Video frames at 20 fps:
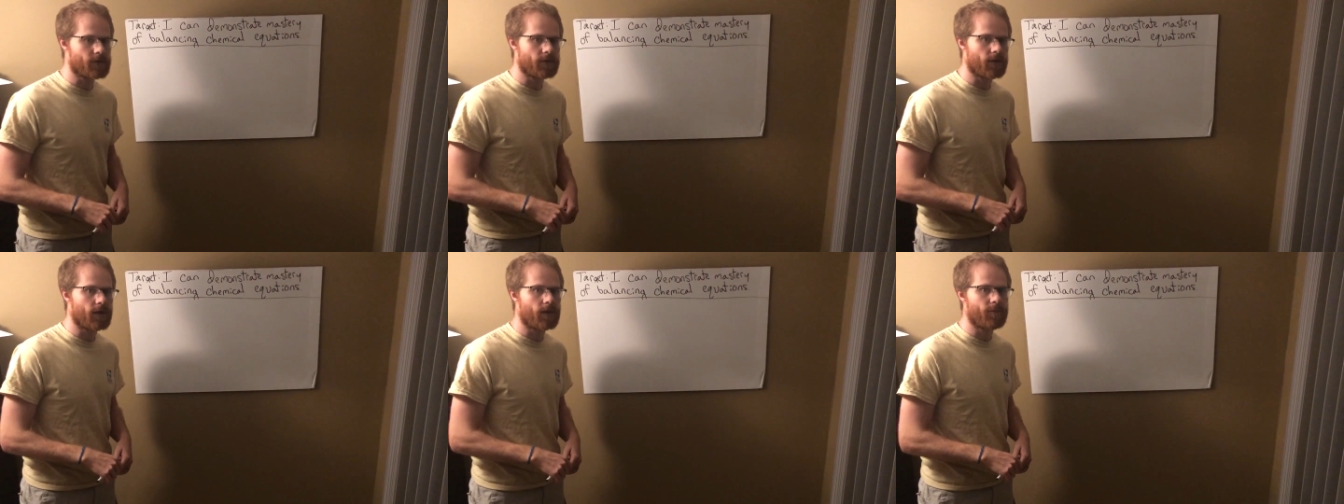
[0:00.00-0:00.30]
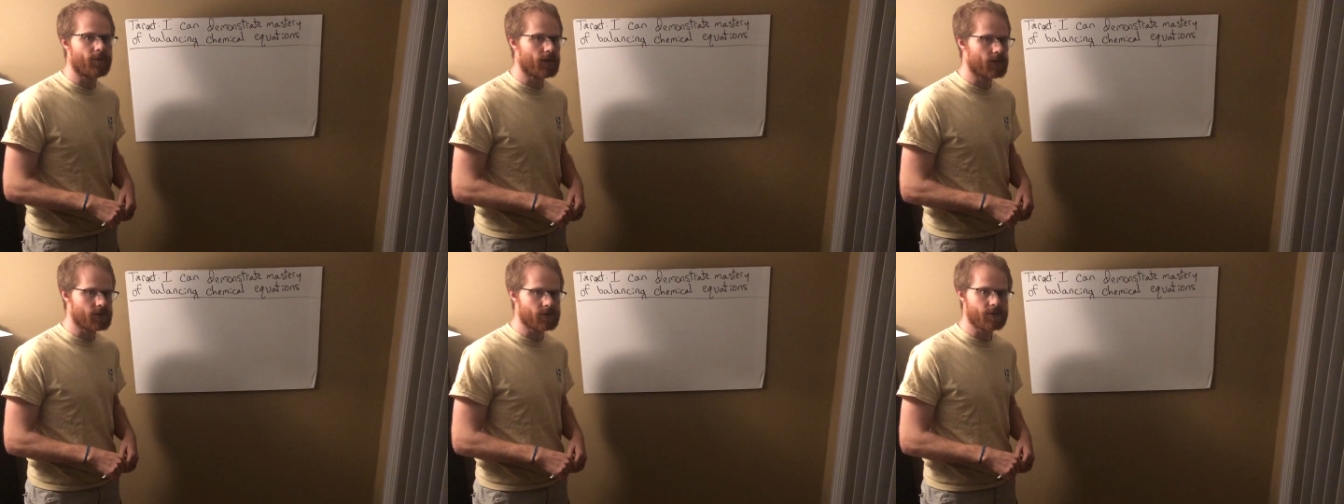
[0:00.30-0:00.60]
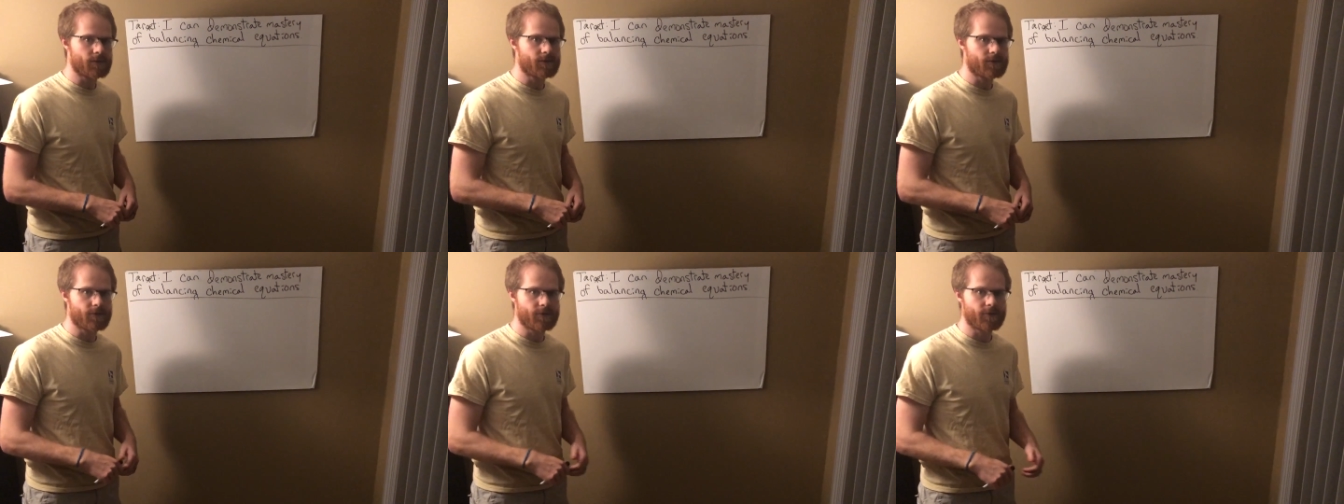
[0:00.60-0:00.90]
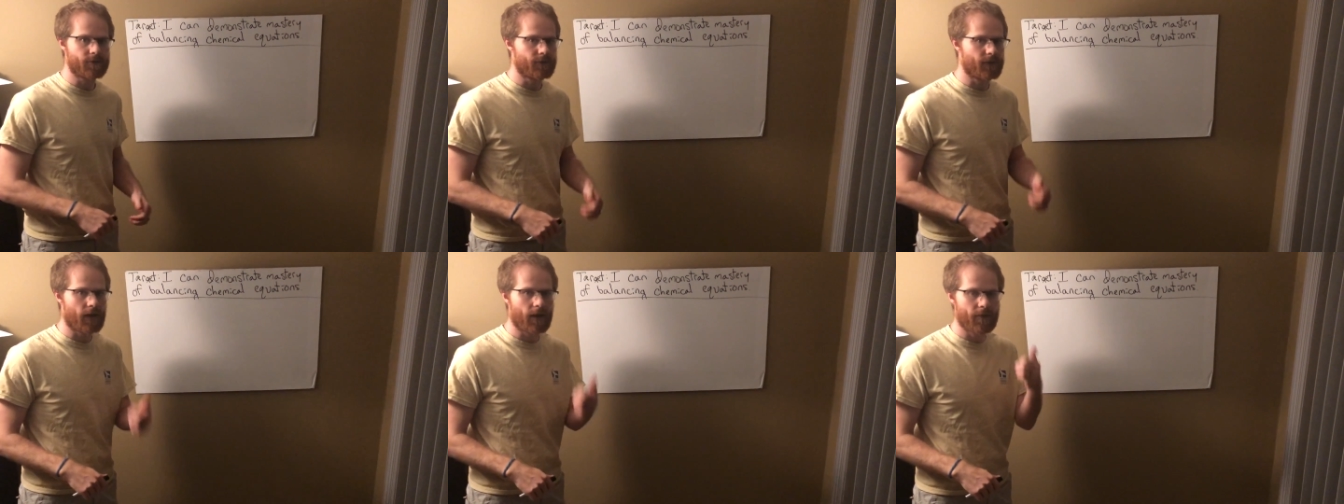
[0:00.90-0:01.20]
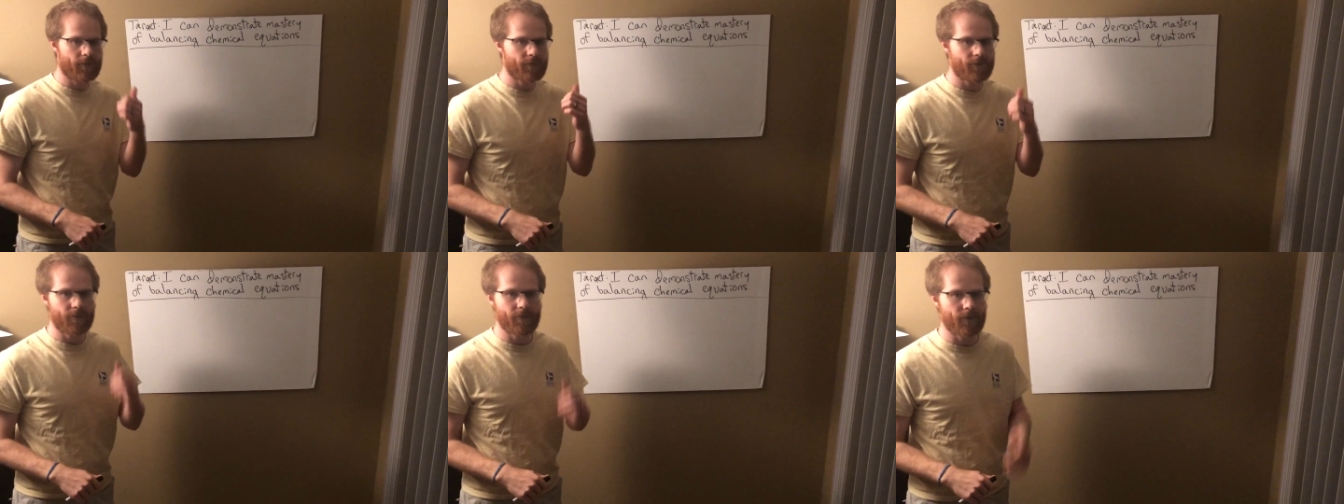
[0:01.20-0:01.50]
it in Edpuzzle too.
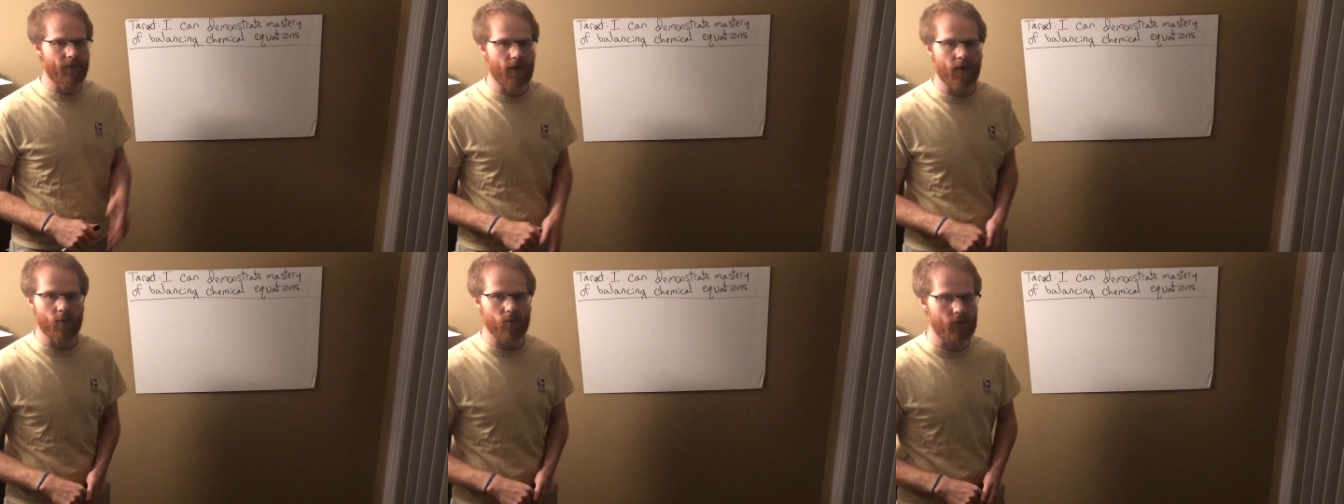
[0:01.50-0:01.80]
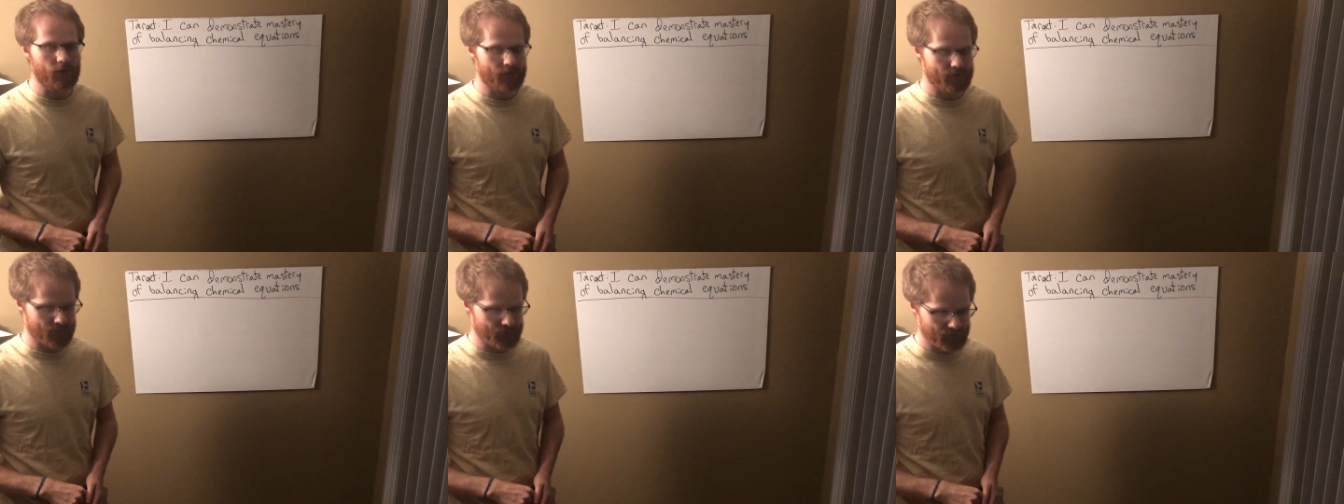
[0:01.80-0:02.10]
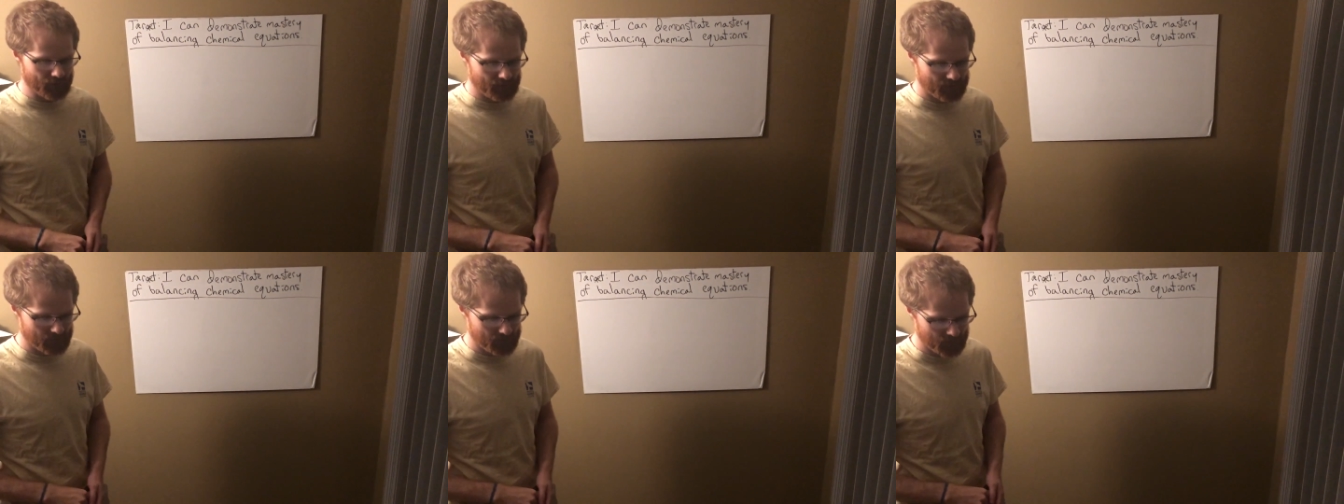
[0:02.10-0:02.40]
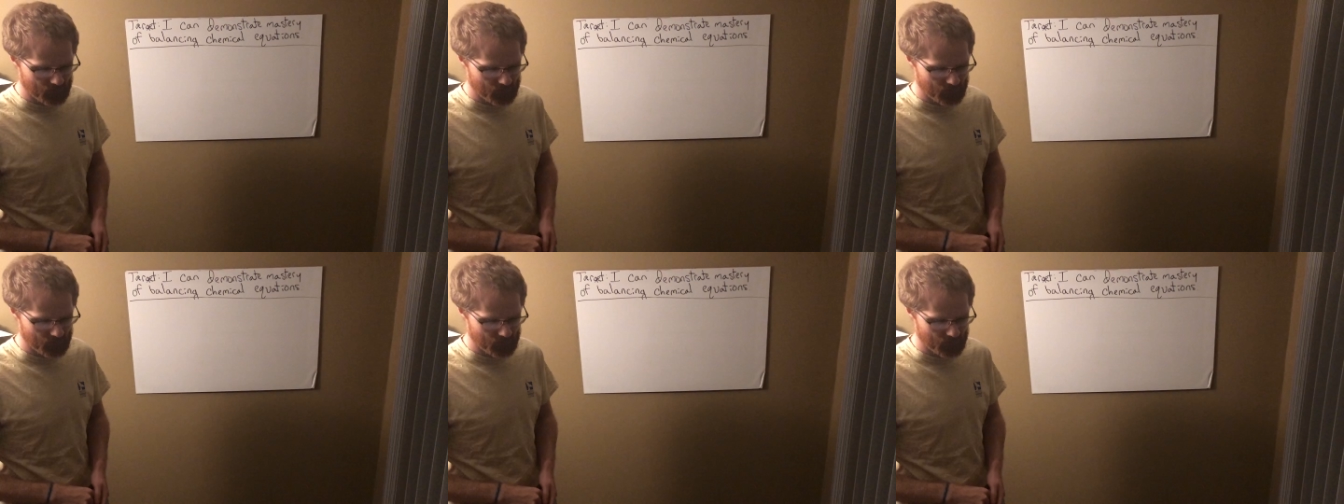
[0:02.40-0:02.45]
That works just